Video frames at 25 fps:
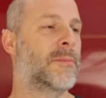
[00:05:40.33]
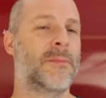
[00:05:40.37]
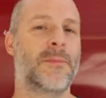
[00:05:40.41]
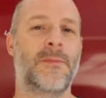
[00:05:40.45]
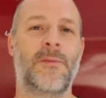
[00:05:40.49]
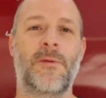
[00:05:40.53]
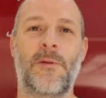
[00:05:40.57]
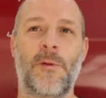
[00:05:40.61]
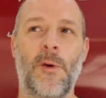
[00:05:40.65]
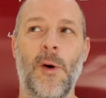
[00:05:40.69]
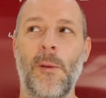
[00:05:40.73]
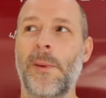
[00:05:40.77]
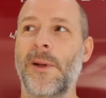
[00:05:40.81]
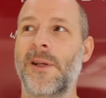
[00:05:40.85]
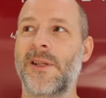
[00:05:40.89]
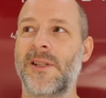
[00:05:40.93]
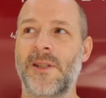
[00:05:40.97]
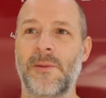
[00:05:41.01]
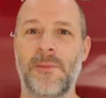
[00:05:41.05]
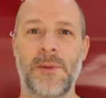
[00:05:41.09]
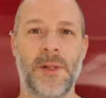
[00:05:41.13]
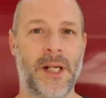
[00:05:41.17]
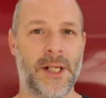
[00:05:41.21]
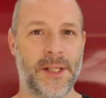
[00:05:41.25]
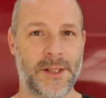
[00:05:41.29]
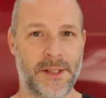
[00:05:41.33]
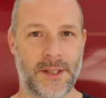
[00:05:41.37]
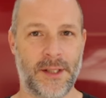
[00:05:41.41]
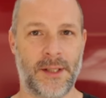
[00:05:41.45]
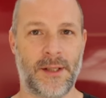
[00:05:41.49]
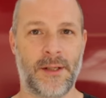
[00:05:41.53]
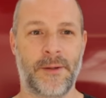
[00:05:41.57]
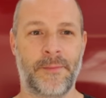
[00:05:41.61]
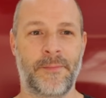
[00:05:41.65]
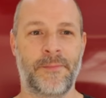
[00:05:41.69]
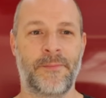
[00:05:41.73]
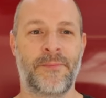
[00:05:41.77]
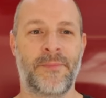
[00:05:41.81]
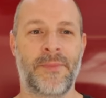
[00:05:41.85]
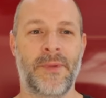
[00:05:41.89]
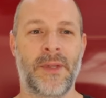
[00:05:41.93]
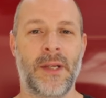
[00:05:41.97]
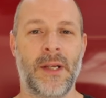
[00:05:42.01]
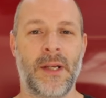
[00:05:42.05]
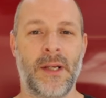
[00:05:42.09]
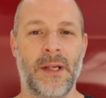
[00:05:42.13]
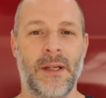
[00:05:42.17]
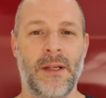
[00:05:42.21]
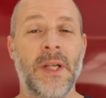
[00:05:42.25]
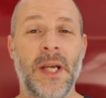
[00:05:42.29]
Four pieces of plastic.
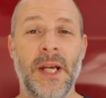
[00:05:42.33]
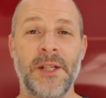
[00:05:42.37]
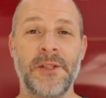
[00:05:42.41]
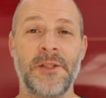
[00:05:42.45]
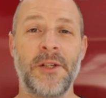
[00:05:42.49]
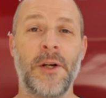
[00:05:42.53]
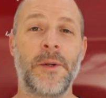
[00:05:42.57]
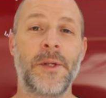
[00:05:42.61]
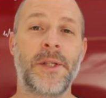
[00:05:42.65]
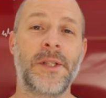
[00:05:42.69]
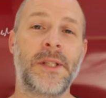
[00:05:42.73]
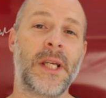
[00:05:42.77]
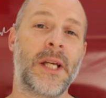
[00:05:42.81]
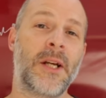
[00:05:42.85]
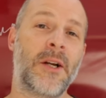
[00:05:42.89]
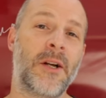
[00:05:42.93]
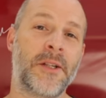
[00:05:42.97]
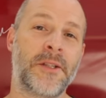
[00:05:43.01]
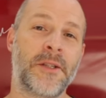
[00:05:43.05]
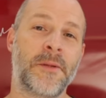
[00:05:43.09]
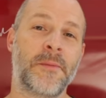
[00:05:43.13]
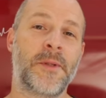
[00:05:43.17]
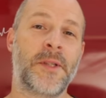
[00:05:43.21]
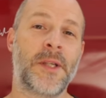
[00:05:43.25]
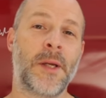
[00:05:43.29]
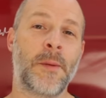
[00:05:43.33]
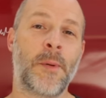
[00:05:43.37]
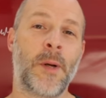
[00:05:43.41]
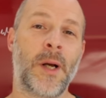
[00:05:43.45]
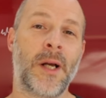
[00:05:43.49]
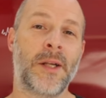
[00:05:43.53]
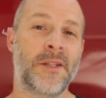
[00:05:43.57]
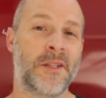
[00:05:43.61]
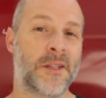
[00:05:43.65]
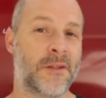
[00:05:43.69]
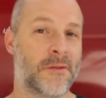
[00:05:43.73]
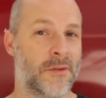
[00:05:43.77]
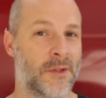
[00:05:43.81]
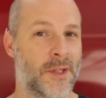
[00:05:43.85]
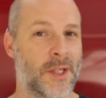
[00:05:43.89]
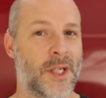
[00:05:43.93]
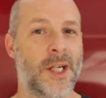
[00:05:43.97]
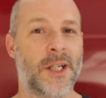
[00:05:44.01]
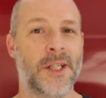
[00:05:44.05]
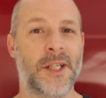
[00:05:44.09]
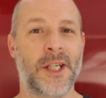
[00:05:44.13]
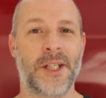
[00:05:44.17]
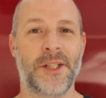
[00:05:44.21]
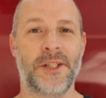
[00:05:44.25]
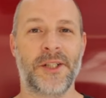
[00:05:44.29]
As always, stay awesome, stay positive, and
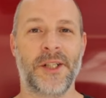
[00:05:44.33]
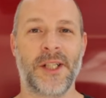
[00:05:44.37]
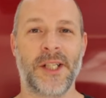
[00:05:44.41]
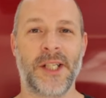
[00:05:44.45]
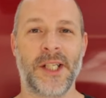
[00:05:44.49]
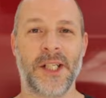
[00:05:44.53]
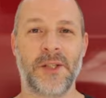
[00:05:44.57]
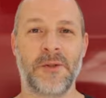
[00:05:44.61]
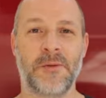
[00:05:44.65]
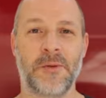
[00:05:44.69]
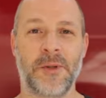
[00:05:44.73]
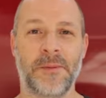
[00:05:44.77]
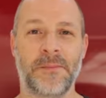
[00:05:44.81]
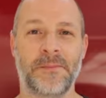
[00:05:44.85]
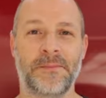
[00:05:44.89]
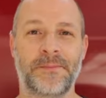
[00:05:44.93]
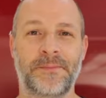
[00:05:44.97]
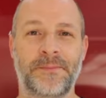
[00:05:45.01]
I'll catch you on the next one.